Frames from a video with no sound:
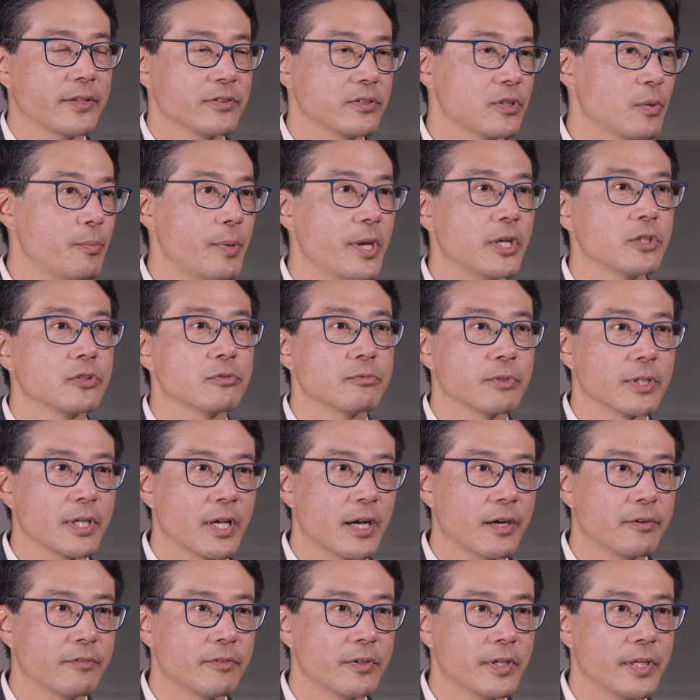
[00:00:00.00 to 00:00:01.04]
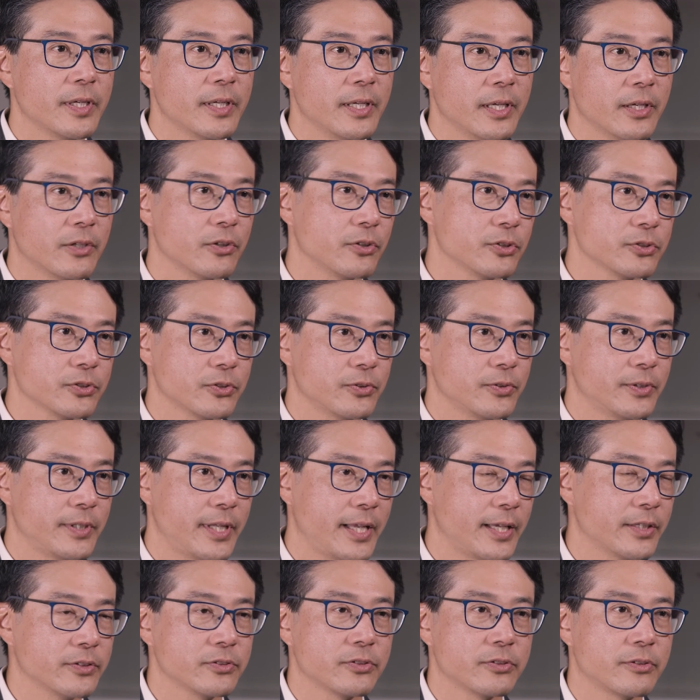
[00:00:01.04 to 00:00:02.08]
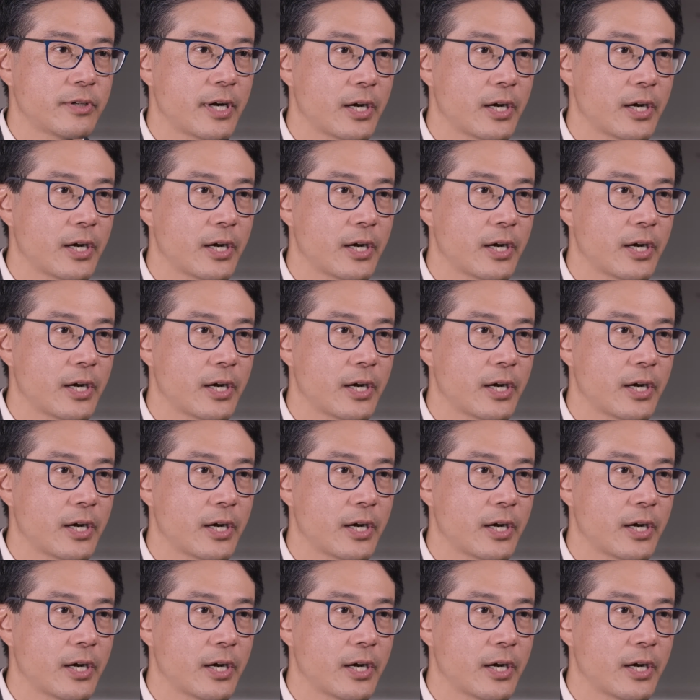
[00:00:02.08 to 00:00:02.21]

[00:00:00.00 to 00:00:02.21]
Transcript: the patient recovery and also enhance their